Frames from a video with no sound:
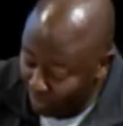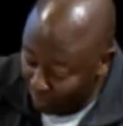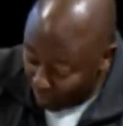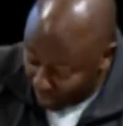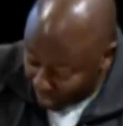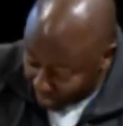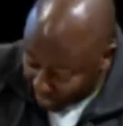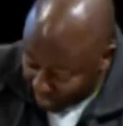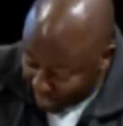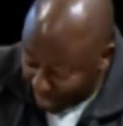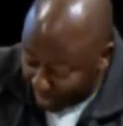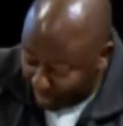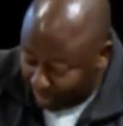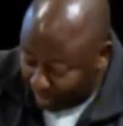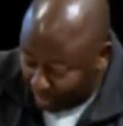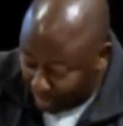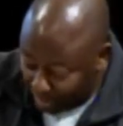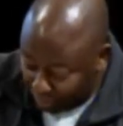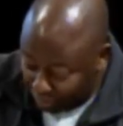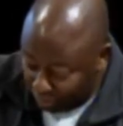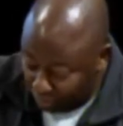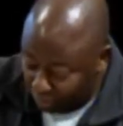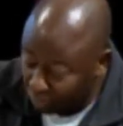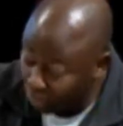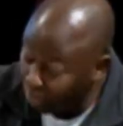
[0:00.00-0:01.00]
be one step
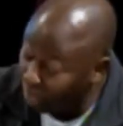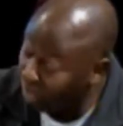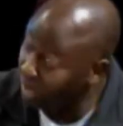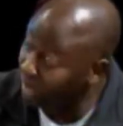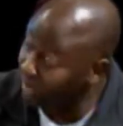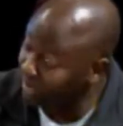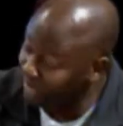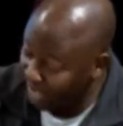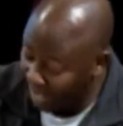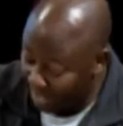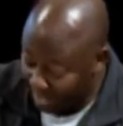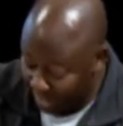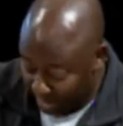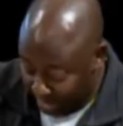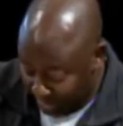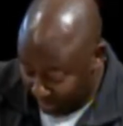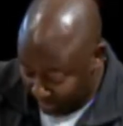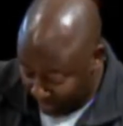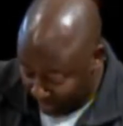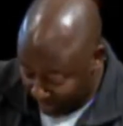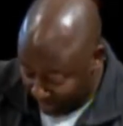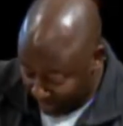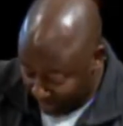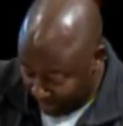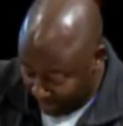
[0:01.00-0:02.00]
closer toward obtaining
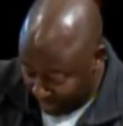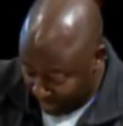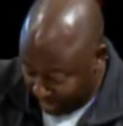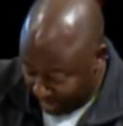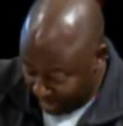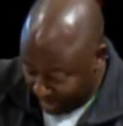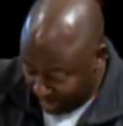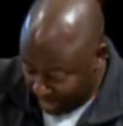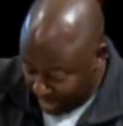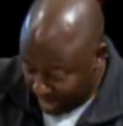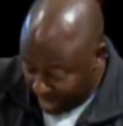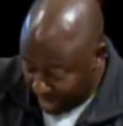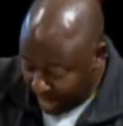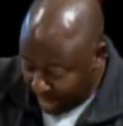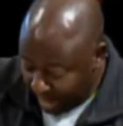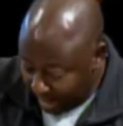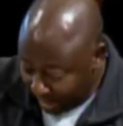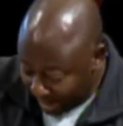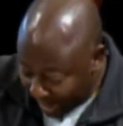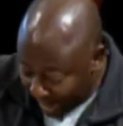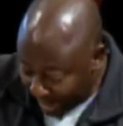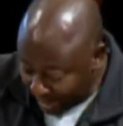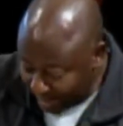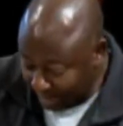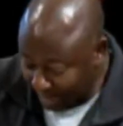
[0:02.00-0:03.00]
it."
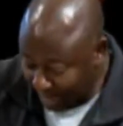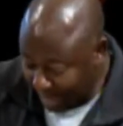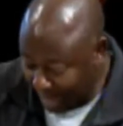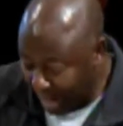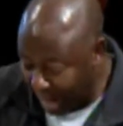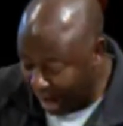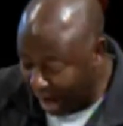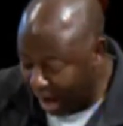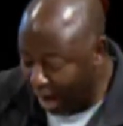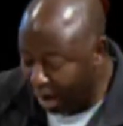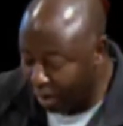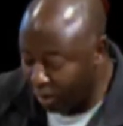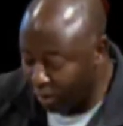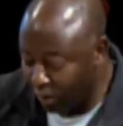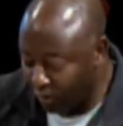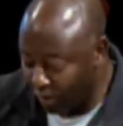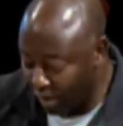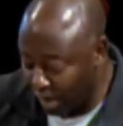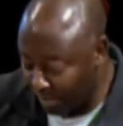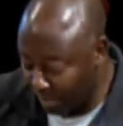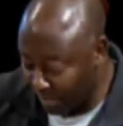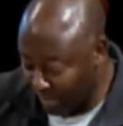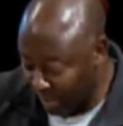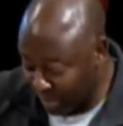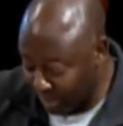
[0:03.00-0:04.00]
And lastly, Otto
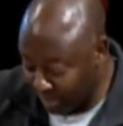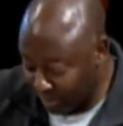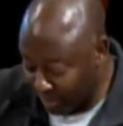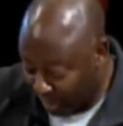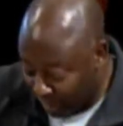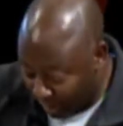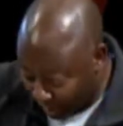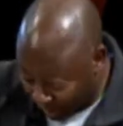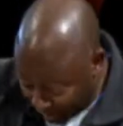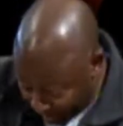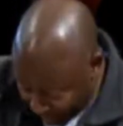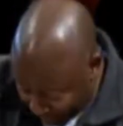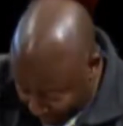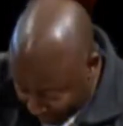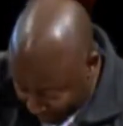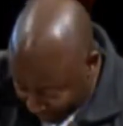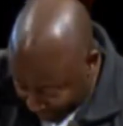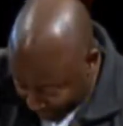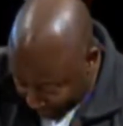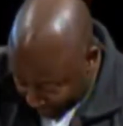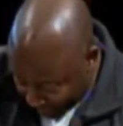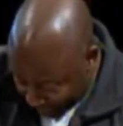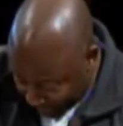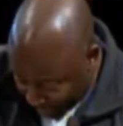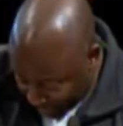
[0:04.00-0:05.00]
von Bismarck:
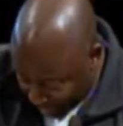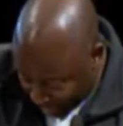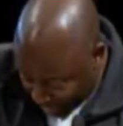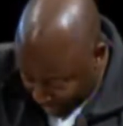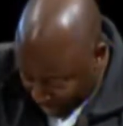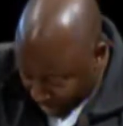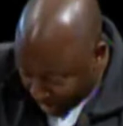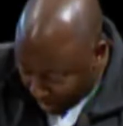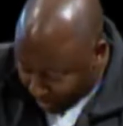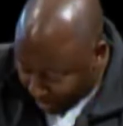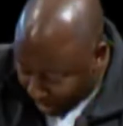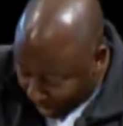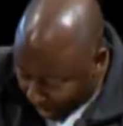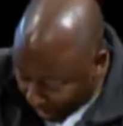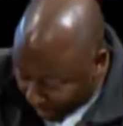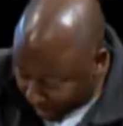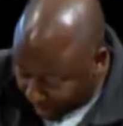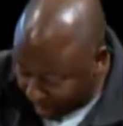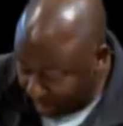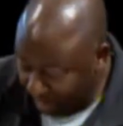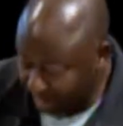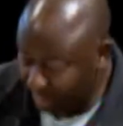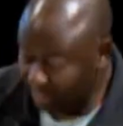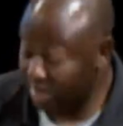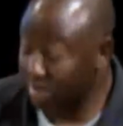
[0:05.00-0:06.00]

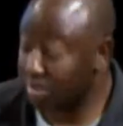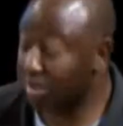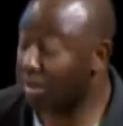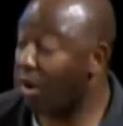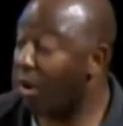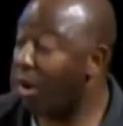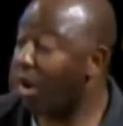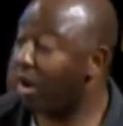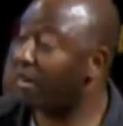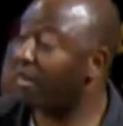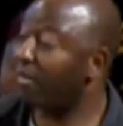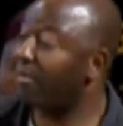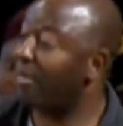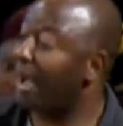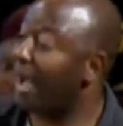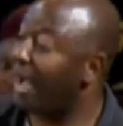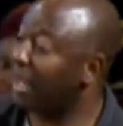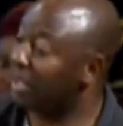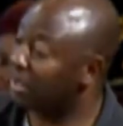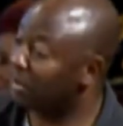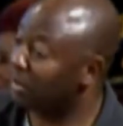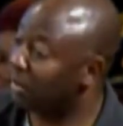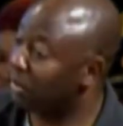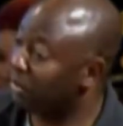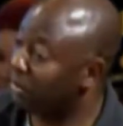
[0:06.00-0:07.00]
"Politics is art of the
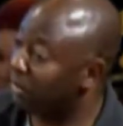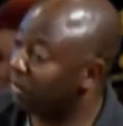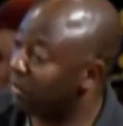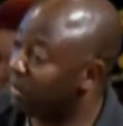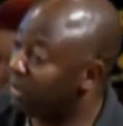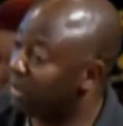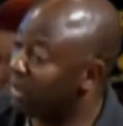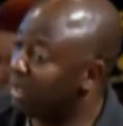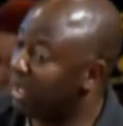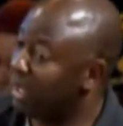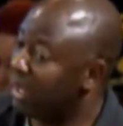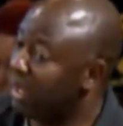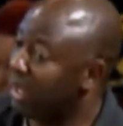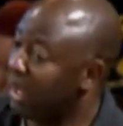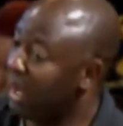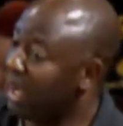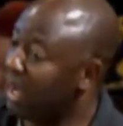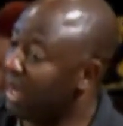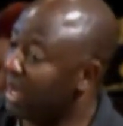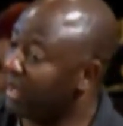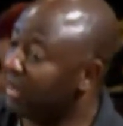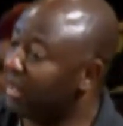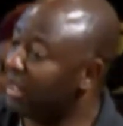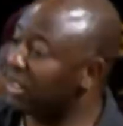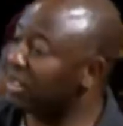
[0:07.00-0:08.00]
possible."
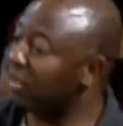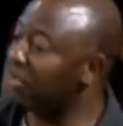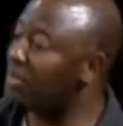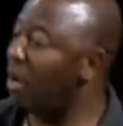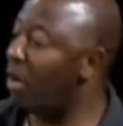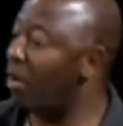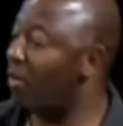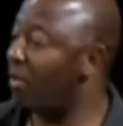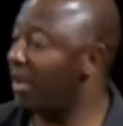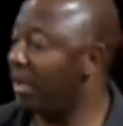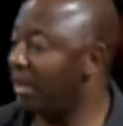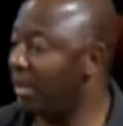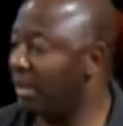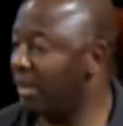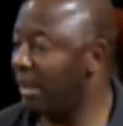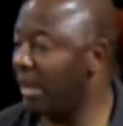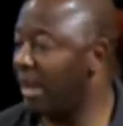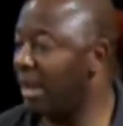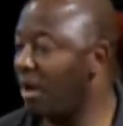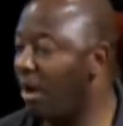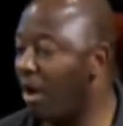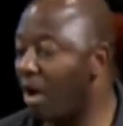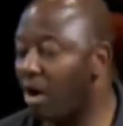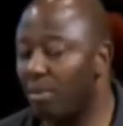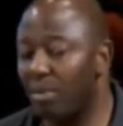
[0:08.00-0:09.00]
And at this
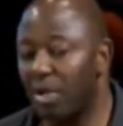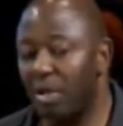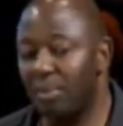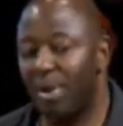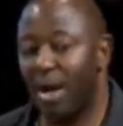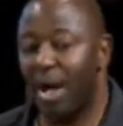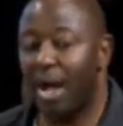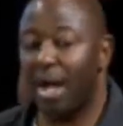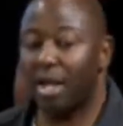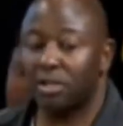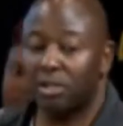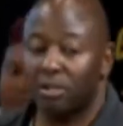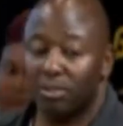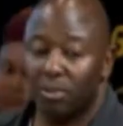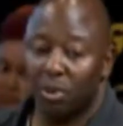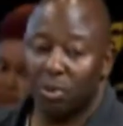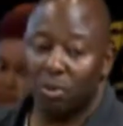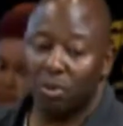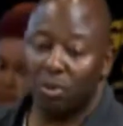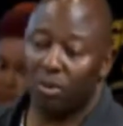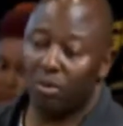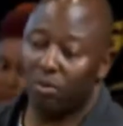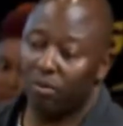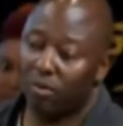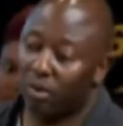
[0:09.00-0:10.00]
moment, it ought to be
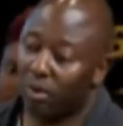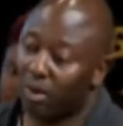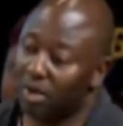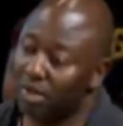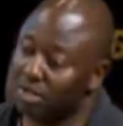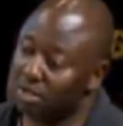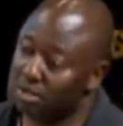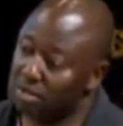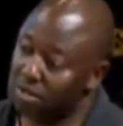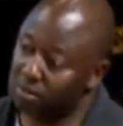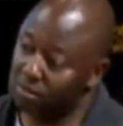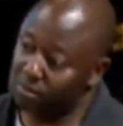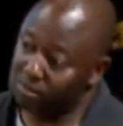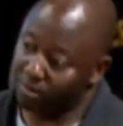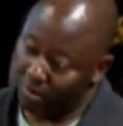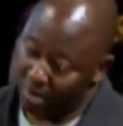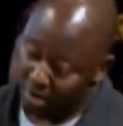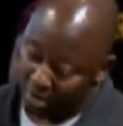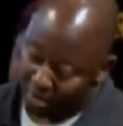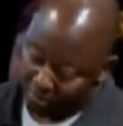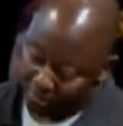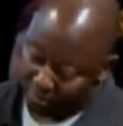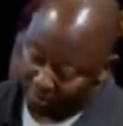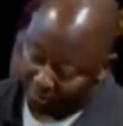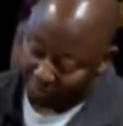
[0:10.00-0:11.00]
possible for us to
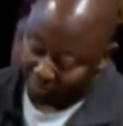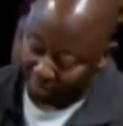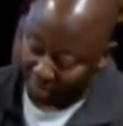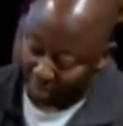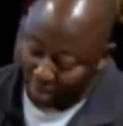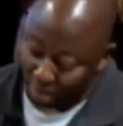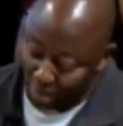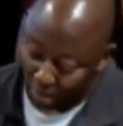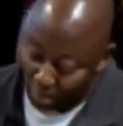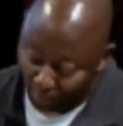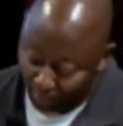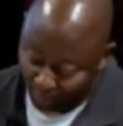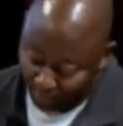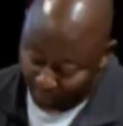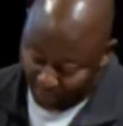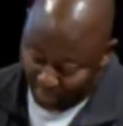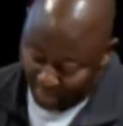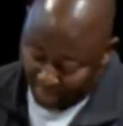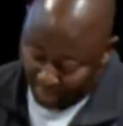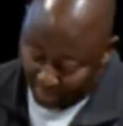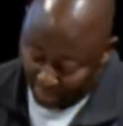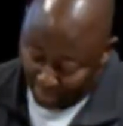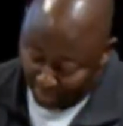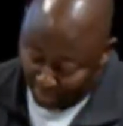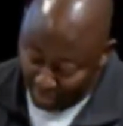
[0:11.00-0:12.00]
fulfill
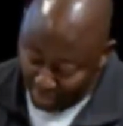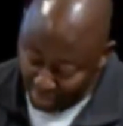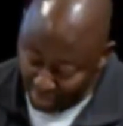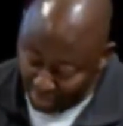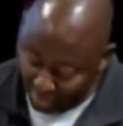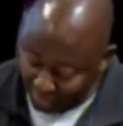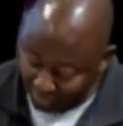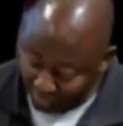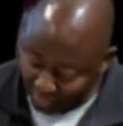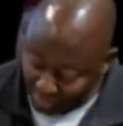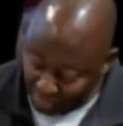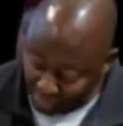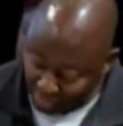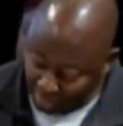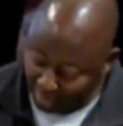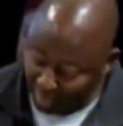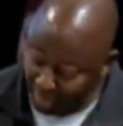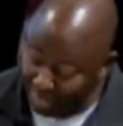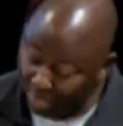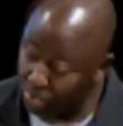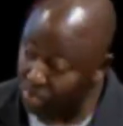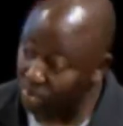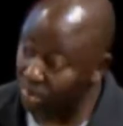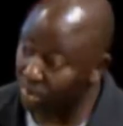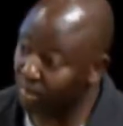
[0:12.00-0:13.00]
the mission of this
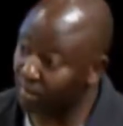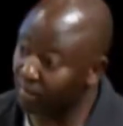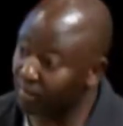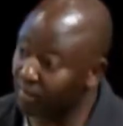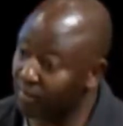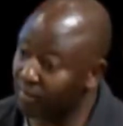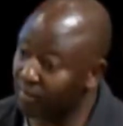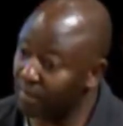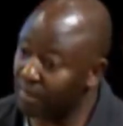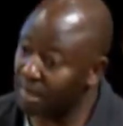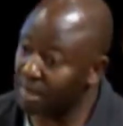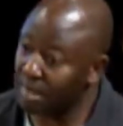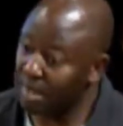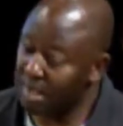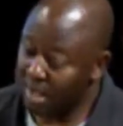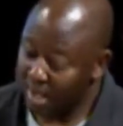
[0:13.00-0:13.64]
commission